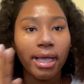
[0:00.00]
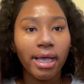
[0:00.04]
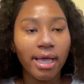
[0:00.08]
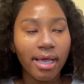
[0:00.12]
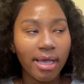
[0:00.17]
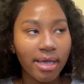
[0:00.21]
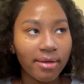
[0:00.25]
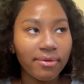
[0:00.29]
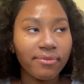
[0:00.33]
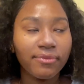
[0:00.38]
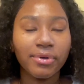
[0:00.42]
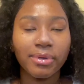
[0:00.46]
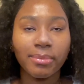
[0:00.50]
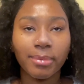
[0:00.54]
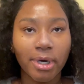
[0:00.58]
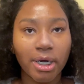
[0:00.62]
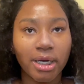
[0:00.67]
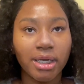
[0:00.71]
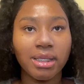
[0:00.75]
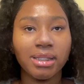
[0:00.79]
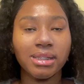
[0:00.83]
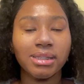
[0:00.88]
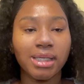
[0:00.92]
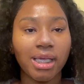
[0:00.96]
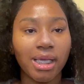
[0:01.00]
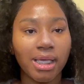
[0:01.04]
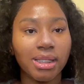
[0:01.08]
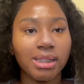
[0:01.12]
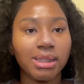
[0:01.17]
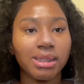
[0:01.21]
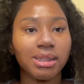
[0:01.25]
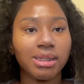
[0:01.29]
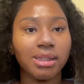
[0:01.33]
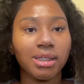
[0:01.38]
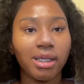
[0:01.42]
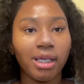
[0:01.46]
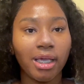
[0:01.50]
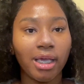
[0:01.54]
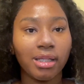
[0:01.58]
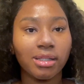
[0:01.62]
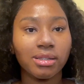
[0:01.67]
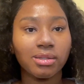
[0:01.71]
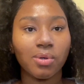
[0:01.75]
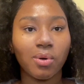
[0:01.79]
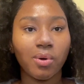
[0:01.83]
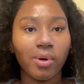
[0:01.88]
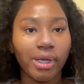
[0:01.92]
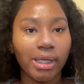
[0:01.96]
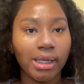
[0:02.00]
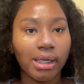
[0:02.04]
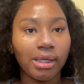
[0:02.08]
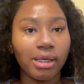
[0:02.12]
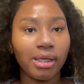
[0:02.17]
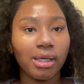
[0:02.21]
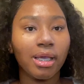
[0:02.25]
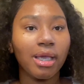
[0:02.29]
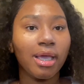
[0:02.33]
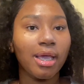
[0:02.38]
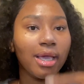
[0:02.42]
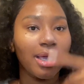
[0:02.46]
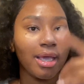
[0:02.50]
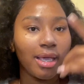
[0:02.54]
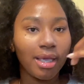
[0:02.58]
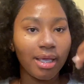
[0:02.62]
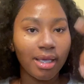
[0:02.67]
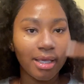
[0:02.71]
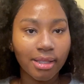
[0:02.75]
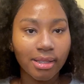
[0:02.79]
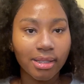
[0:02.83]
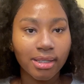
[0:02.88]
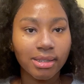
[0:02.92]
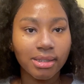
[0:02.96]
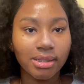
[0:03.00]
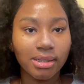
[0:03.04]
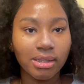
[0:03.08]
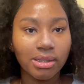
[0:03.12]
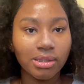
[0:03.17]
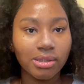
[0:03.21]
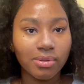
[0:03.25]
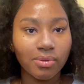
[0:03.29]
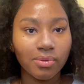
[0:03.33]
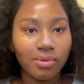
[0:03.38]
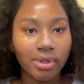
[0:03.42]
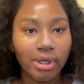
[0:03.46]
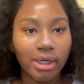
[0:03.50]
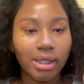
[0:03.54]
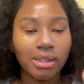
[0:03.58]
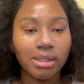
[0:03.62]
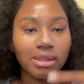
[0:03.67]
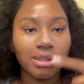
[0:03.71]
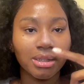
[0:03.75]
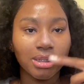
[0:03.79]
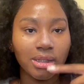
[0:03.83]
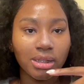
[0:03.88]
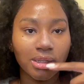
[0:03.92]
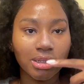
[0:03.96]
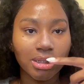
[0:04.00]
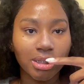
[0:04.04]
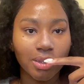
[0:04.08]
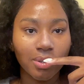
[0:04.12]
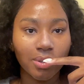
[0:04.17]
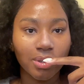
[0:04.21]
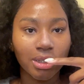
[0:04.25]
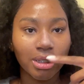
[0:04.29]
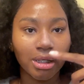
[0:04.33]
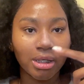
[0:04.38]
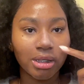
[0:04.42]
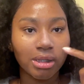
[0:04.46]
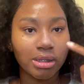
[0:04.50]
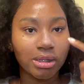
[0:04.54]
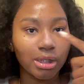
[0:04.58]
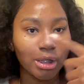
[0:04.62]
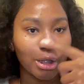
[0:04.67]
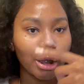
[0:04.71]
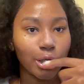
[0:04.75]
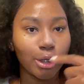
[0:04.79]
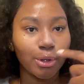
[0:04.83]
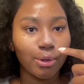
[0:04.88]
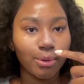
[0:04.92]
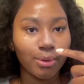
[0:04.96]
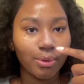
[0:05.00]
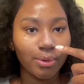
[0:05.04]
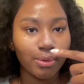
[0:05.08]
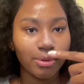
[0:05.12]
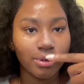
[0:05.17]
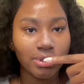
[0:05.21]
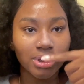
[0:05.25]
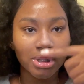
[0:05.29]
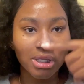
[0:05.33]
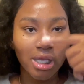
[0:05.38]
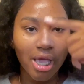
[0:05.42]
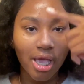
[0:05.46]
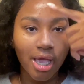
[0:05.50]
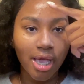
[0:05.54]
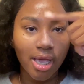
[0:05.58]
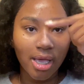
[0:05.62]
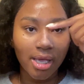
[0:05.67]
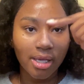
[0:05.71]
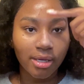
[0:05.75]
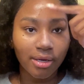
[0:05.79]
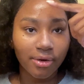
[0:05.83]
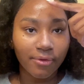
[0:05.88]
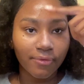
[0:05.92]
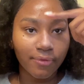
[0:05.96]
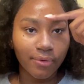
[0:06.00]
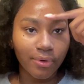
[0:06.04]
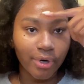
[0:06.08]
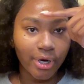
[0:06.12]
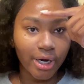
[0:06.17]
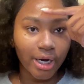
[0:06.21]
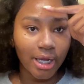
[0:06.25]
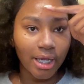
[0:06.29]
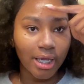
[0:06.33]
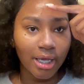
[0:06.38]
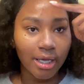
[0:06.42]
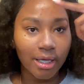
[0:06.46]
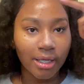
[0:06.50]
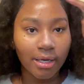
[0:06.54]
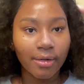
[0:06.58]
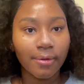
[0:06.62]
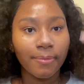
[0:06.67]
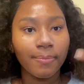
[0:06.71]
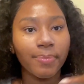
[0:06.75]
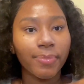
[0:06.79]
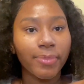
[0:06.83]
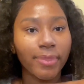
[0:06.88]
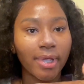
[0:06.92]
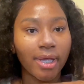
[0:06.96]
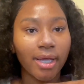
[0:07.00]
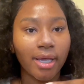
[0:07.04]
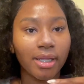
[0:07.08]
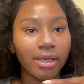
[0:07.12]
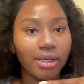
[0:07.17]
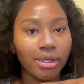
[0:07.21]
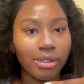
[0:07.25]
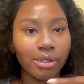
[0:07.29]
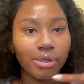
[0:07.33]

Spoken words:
everybody tends to get oily in the T-zone, and the T-zone is your nose, your forehead, and your